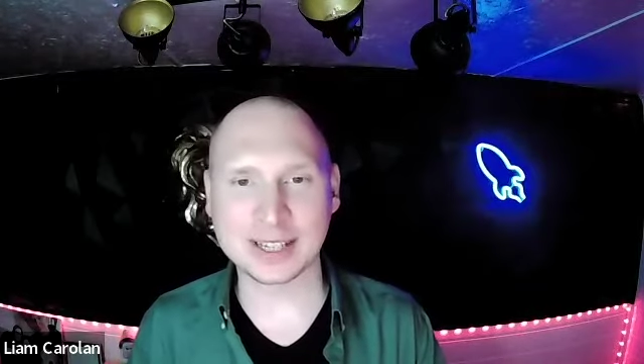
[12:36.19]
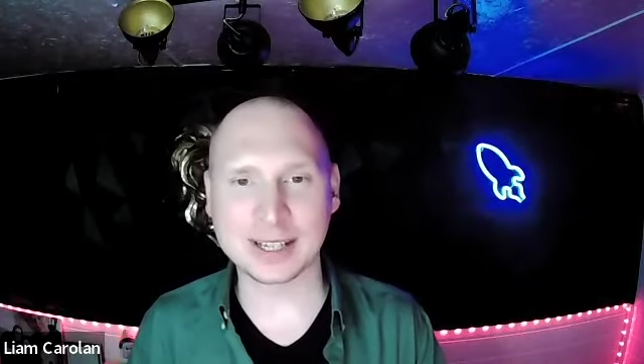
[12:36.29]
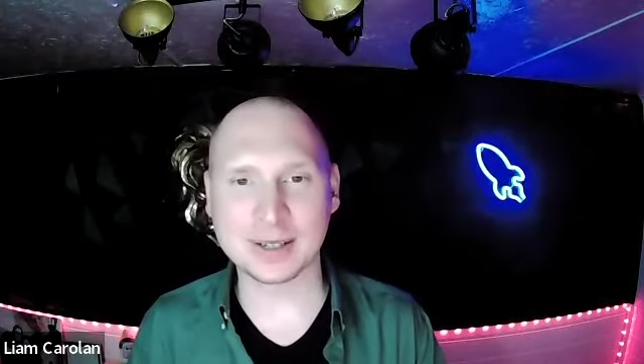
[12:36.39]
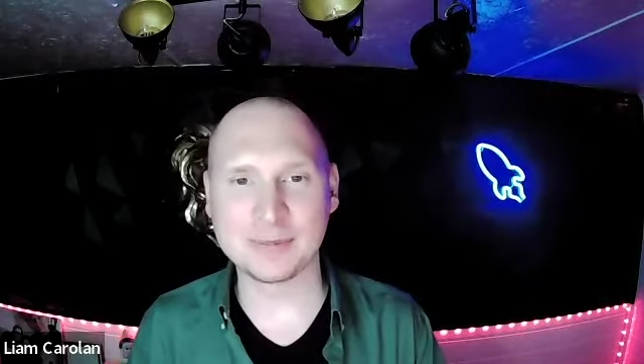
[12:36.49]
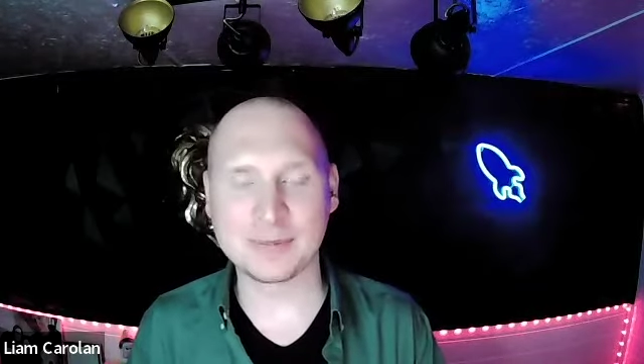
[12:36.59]

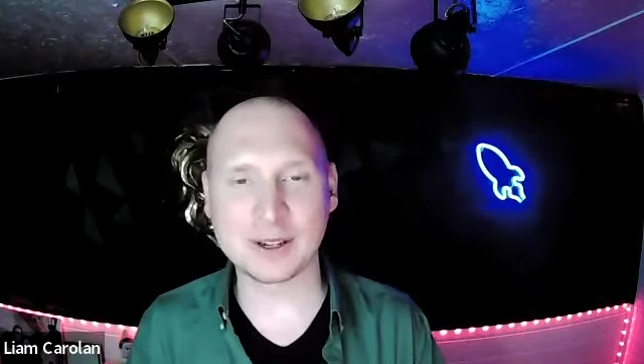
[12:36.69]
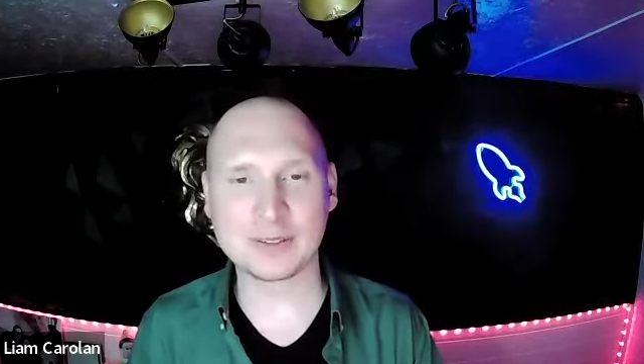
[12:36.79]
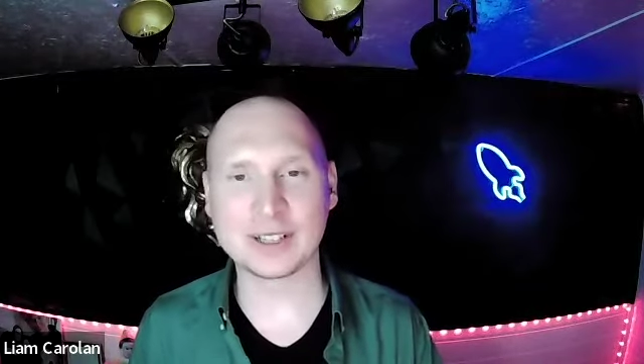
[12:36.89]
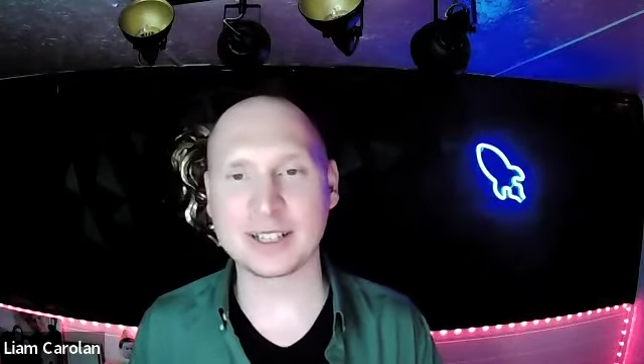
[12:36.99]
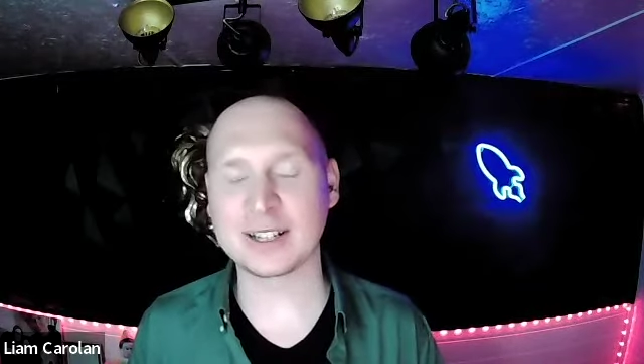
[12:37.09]
Um, I
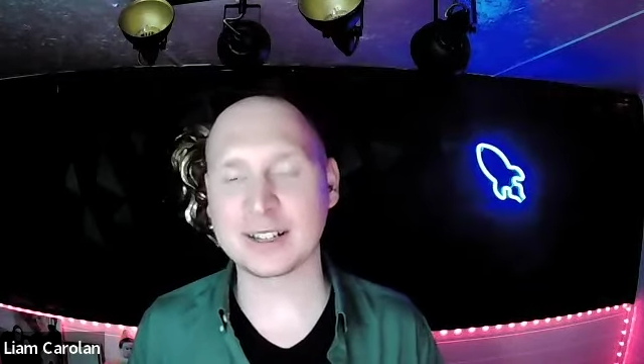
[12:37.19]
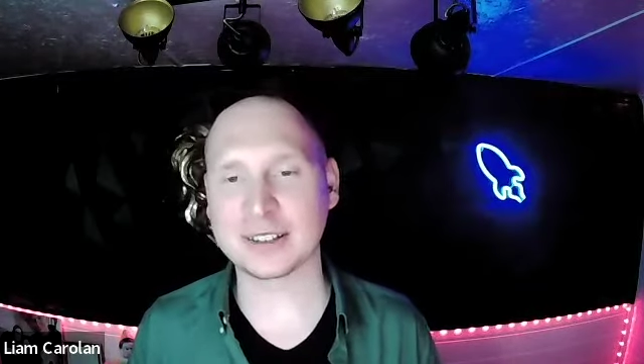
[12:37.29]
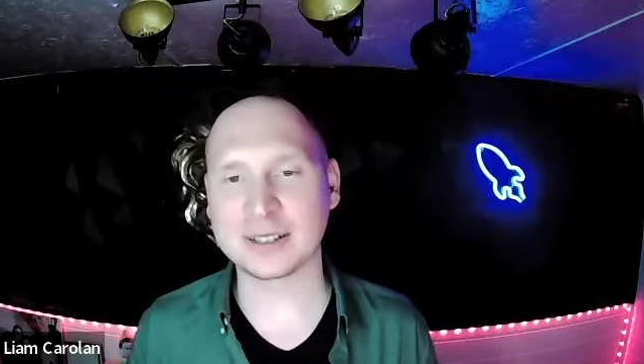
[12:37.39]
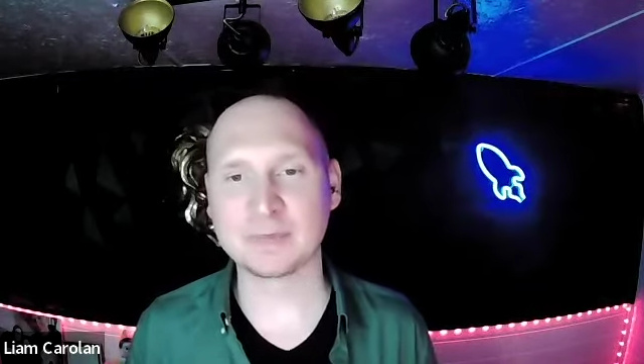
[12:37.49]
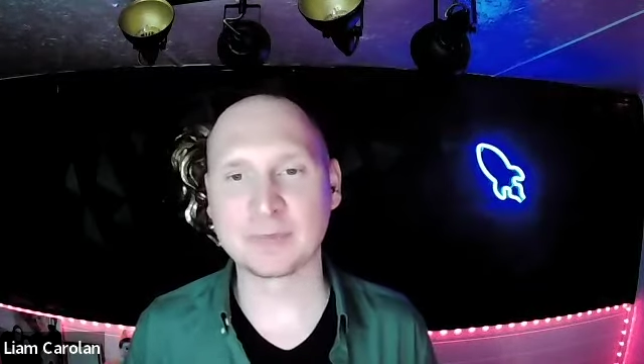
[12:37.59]
really like
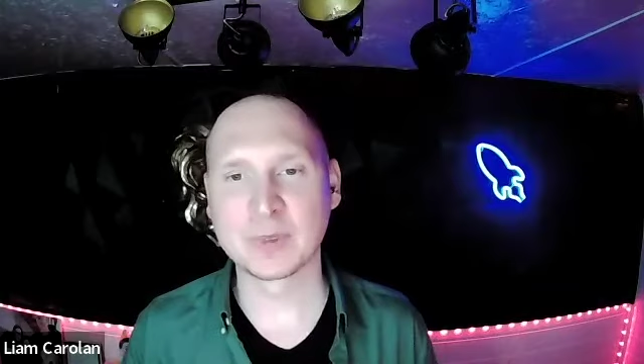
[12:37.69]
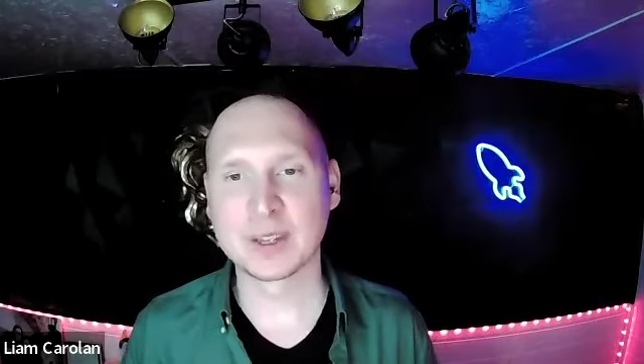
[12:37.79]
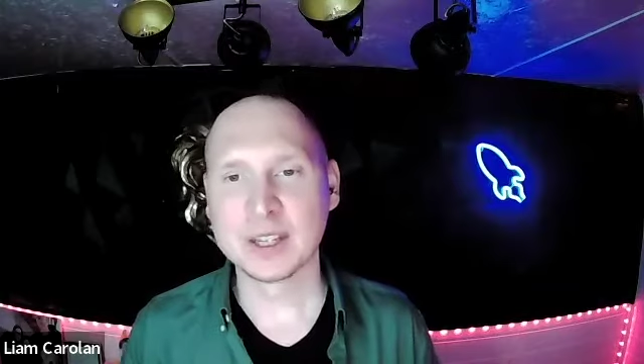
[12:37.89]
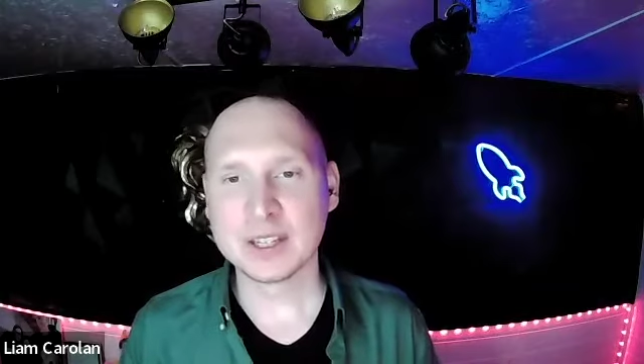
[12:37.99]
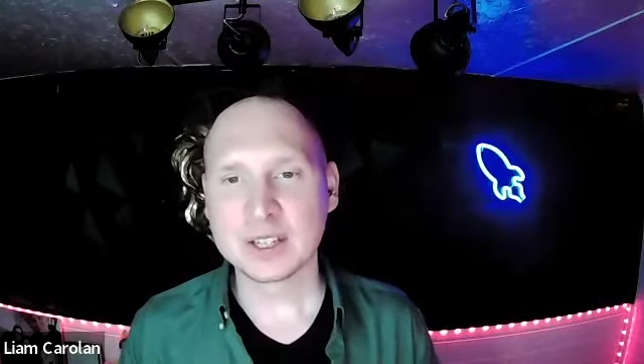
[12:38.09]
that.
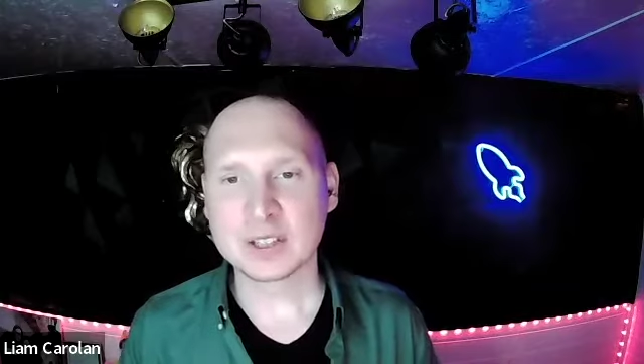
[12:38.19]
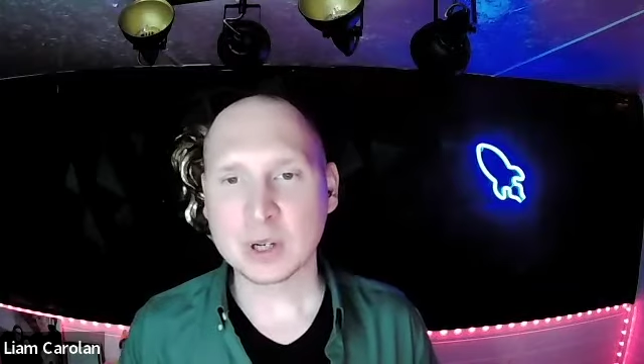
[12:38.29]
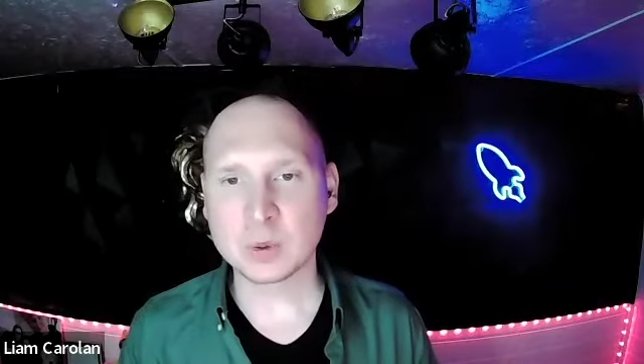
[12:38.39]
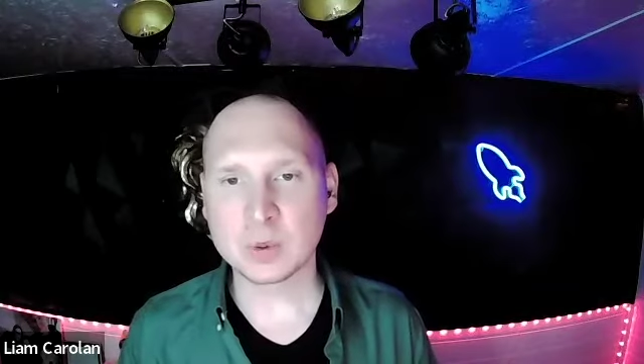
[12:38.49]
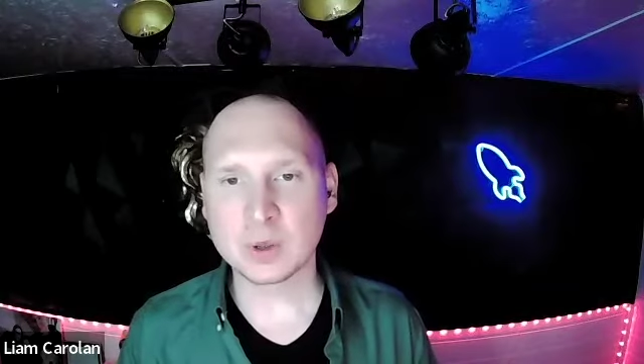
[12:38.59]

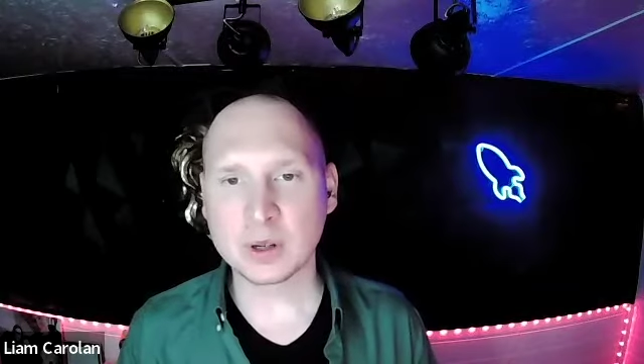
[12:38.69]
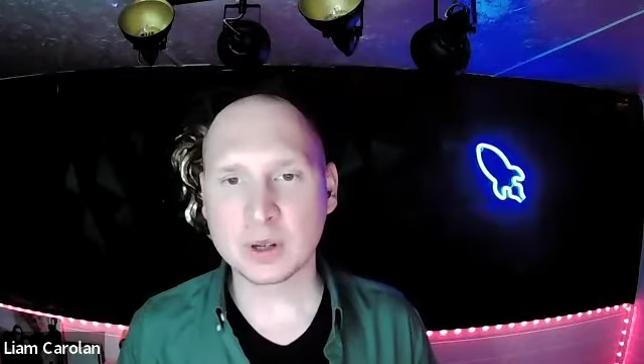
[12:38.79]
So. Mm-hmm.